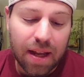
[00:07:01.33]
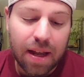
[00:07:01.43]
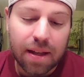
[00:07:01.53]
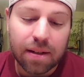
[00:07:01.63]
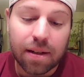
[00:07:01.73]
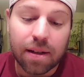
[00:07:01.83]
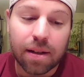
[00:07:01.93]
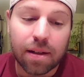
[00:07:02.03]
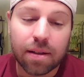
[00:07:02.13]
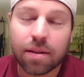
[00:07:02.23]
And
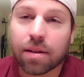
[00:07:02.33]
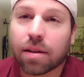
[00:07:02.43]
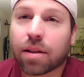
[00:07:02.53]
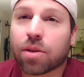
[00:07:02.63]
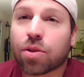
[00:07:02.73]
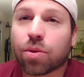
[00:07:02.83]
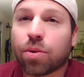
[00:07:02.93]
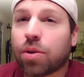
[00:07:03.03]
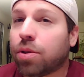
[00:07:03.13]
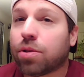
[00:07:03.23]
the liquor
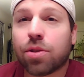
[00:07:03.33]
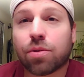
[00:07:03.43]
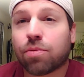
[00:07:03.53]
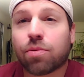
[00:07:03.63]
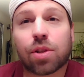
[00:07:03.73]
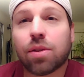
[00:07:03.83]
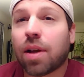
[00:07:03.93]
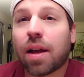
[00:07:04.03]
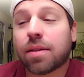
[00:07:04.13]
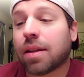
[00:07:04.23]
store just still
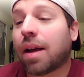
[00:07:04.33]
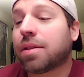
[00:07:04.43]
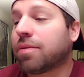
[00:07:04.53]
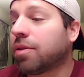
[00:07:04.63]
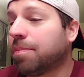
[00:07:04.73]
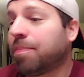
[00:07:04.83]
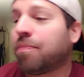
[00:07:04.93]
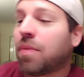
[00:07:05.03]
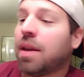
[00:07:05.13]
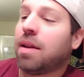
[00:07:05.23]
has lots of it.
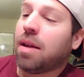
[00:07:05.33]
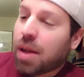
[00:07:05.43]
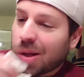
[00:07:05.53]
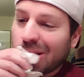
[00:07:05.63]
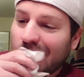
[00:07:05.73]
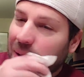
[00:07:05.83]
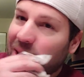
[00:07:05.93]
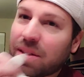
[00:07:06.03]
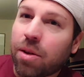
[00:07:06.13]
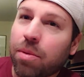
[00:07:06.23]
And I
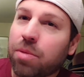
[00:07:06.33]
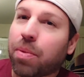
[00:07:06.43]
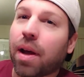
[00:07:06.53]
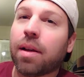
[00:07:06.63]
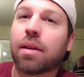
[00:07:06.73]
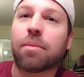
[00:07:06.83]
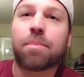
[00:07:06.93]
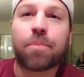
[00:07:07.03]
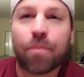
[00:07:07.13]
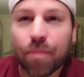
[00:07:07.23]
guess nobody's buying it
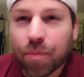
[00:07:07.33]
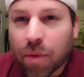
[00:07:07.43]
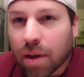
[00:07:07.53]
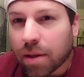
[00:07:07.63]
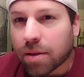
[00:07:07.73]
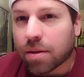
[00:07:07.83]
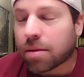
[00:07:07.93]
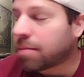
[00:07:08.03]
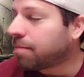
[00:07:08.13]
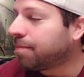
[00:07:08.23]

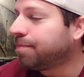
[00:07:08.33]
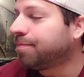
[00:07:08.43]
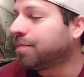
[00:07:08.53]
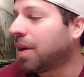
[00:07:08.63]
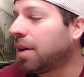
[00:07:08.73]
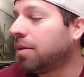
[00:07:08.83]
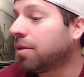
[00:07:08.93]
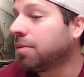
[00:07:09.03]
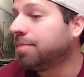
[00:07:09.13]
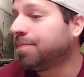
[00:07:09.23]
because, I don't
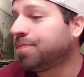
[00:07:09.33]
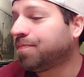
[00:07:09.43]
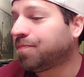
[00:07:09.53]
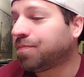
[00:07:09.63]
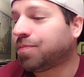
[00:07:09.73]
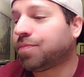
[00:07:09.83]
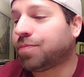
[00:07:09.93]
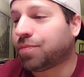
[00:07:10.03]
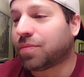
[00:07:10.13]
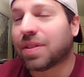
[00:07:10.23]
know,
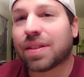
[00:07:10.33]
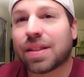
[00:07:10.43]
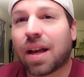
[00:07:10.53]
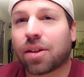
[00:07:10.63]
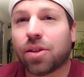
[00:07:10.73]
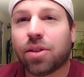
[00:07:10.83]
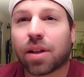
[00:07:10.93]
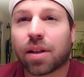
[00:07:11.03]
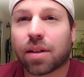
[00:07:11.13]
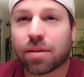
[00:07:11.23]
it's not good, I
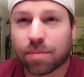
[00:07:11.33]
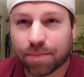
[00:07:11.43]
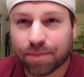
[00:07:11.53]
guess.